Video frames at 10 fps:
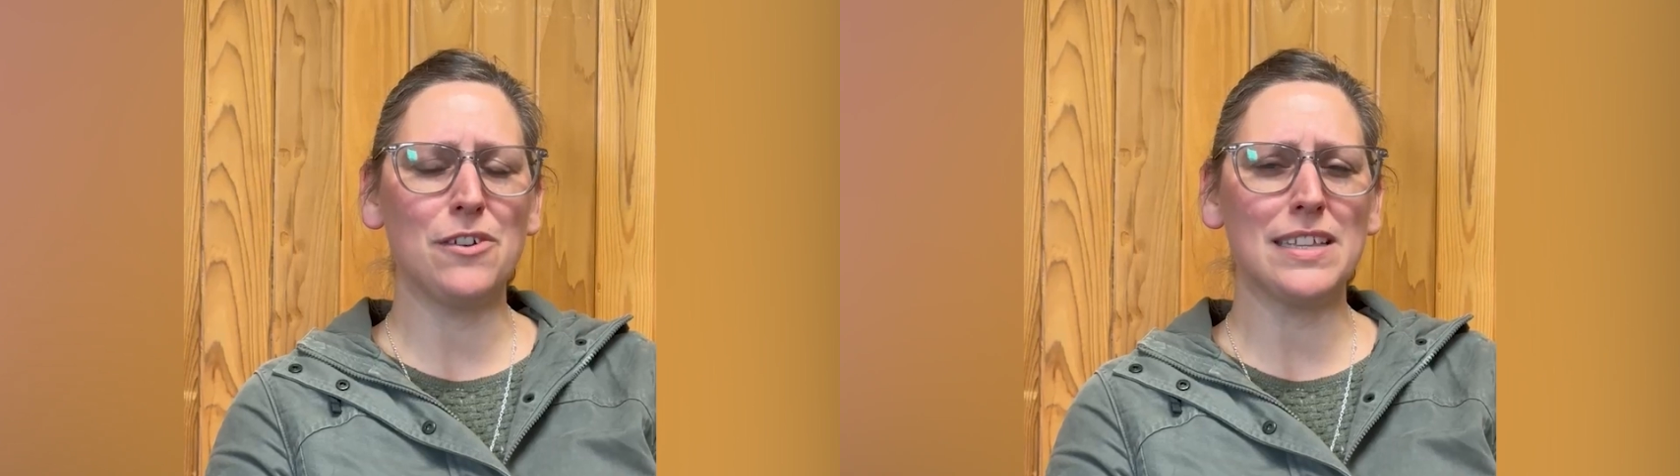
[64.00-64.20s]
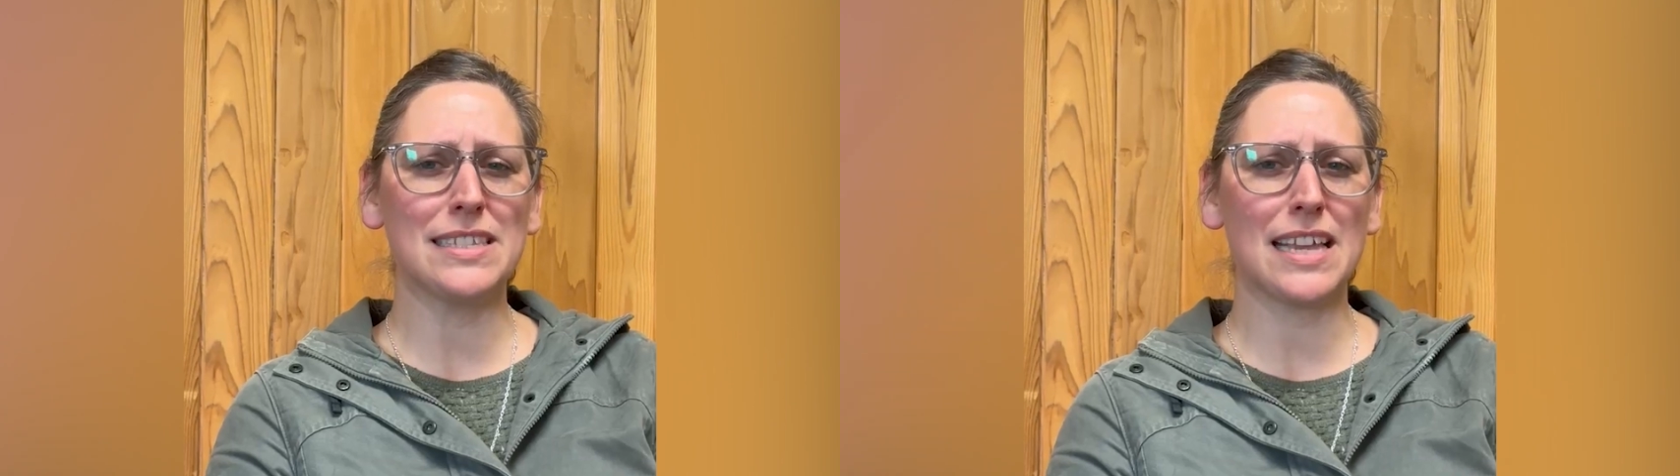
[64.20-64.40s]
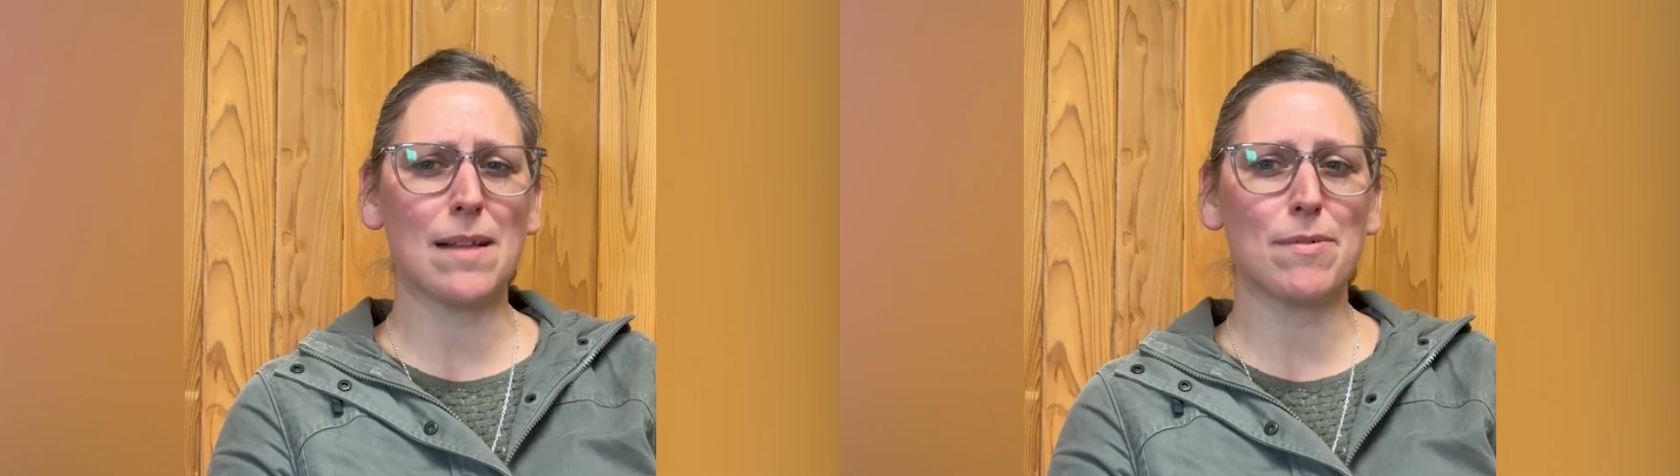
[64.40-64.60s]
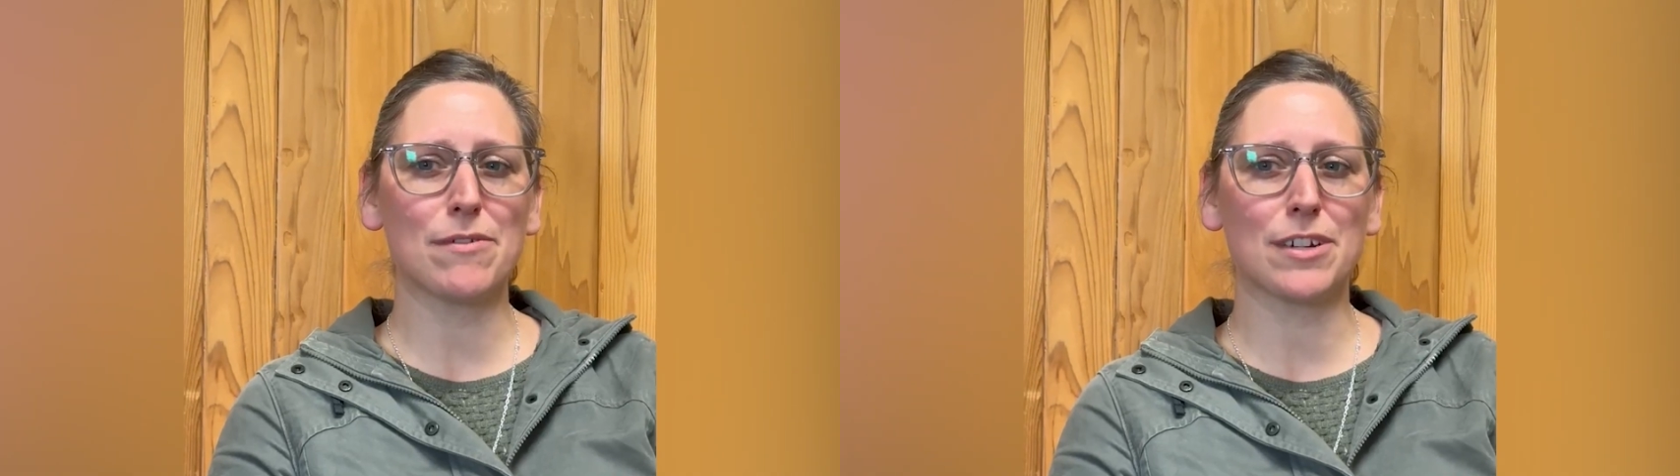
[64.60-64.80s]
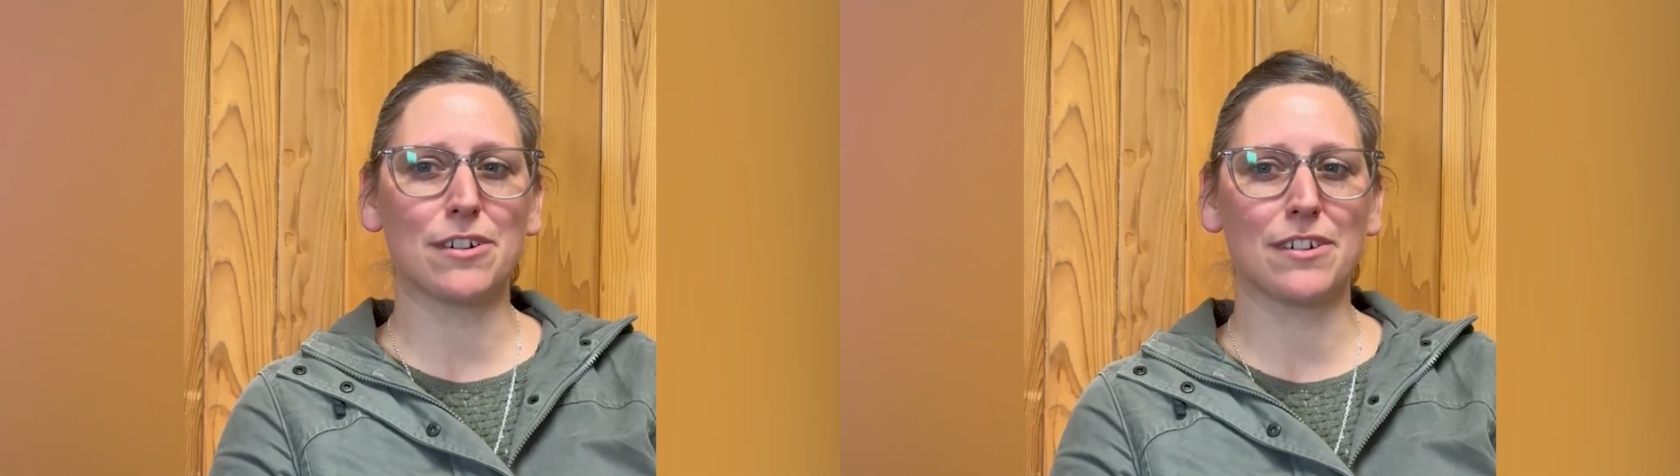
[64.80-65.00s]
You can set up
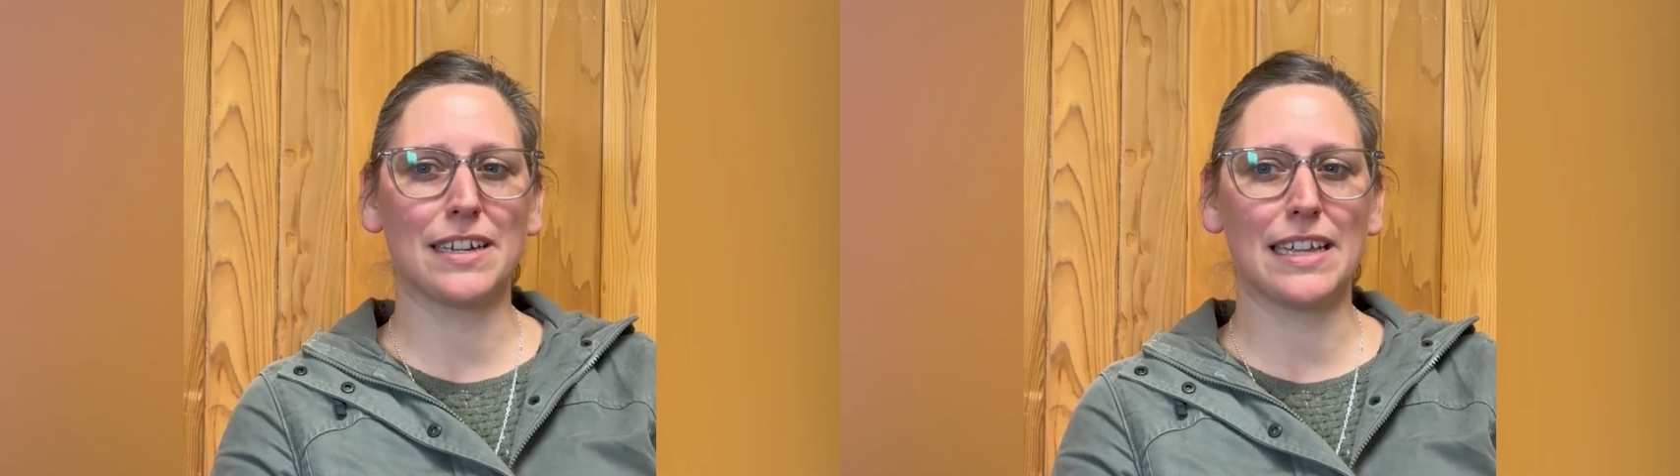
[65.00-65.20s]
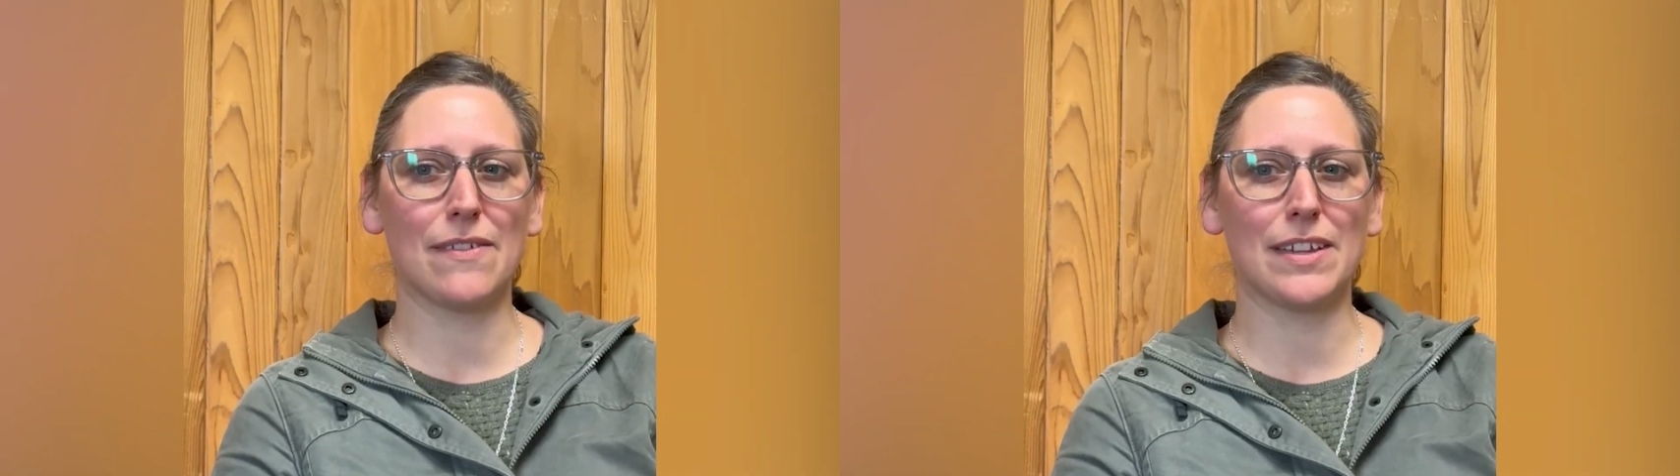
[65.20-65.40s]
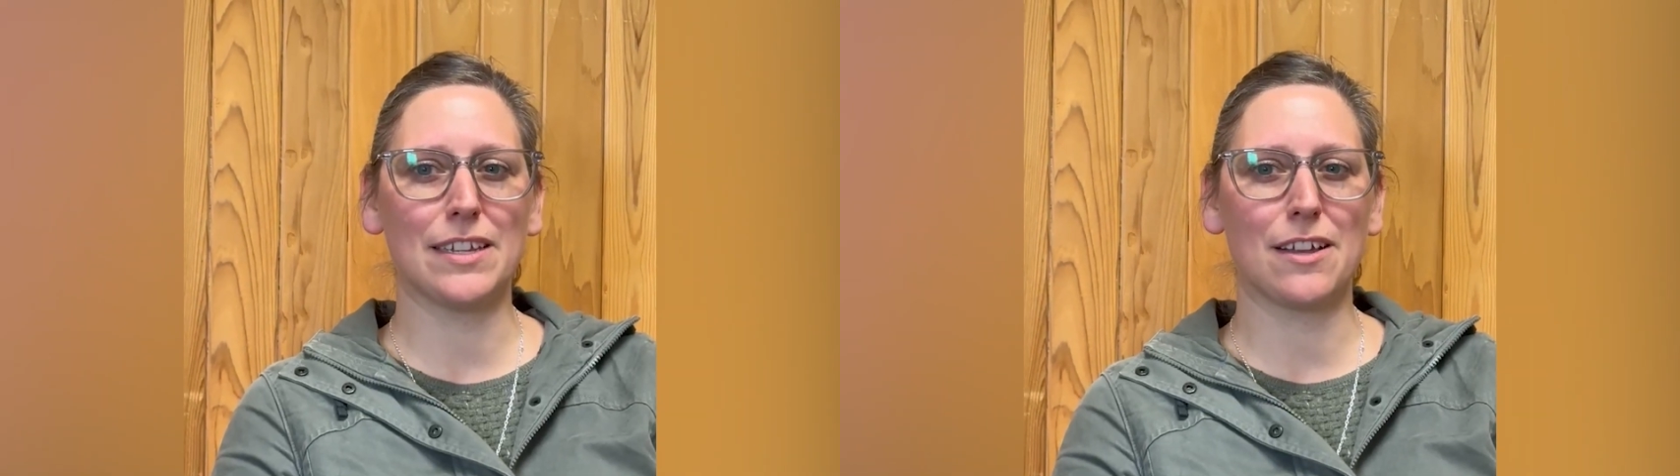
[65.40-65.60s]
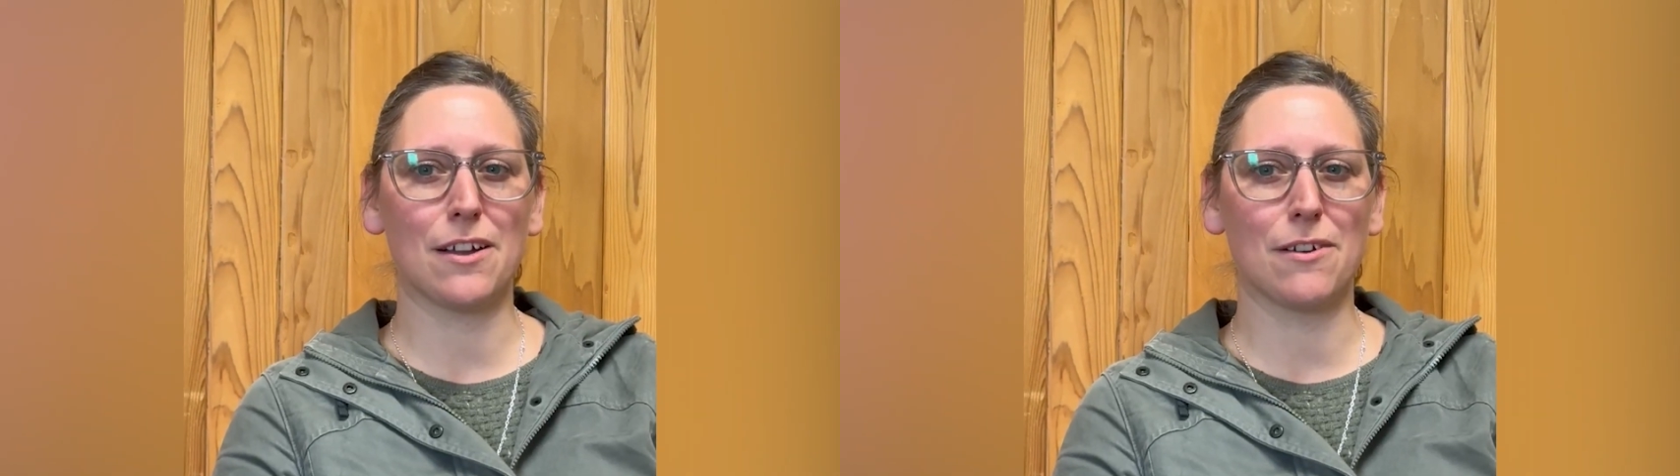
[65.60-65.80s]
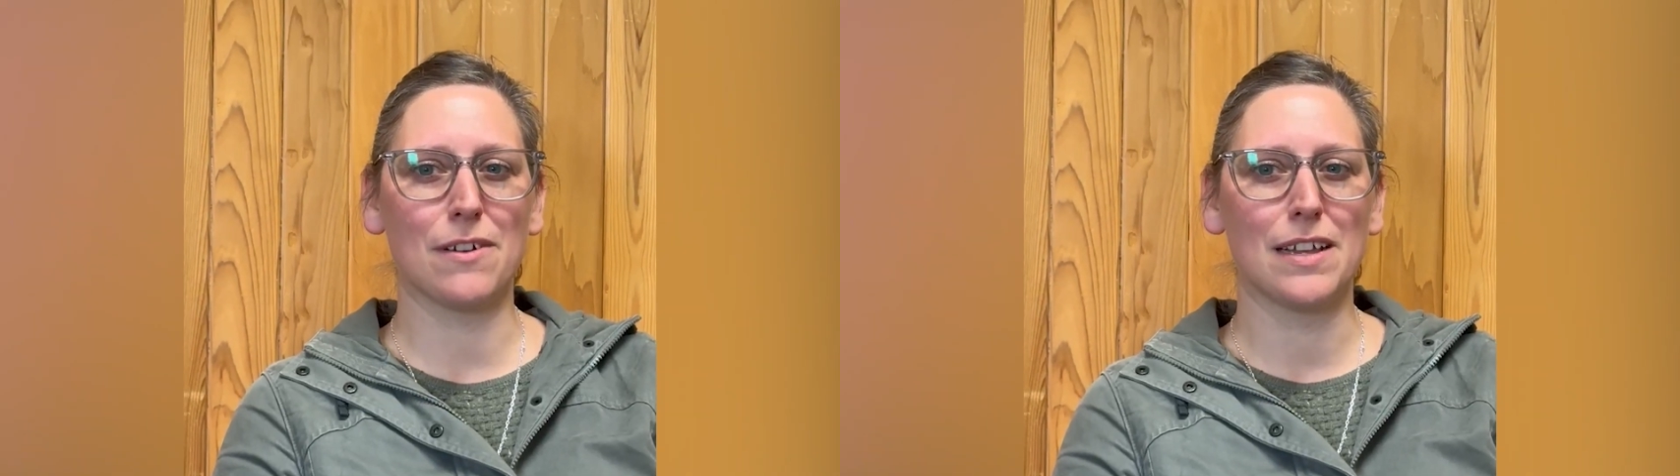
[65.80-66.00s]
a recurring giving to
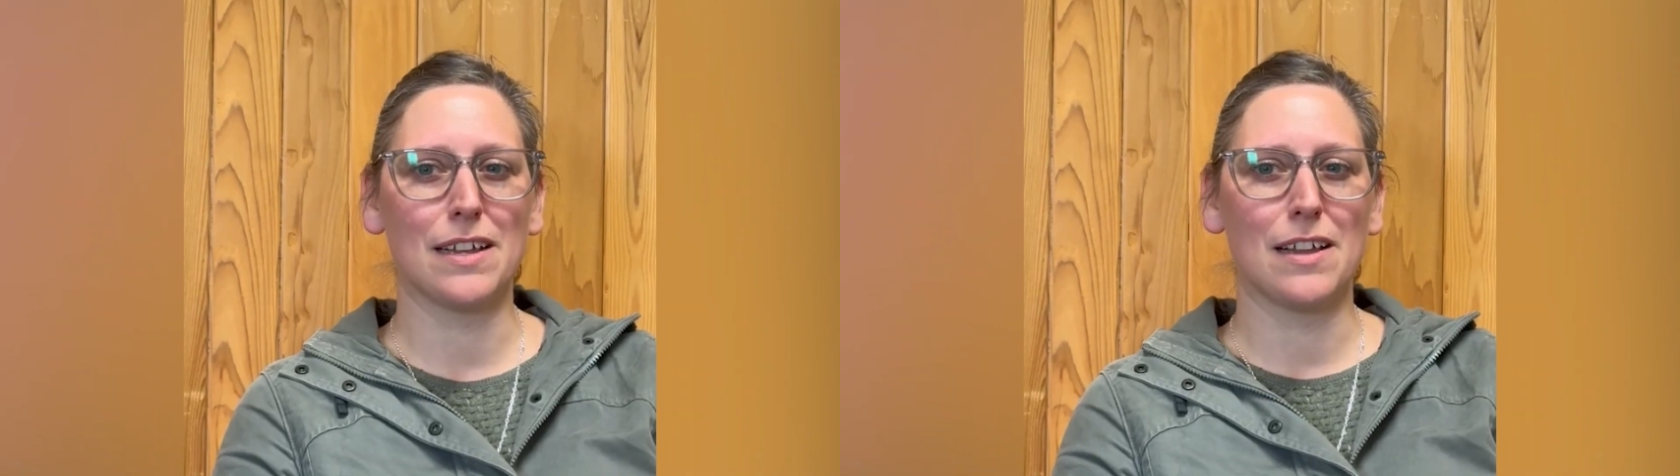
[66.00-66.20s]
go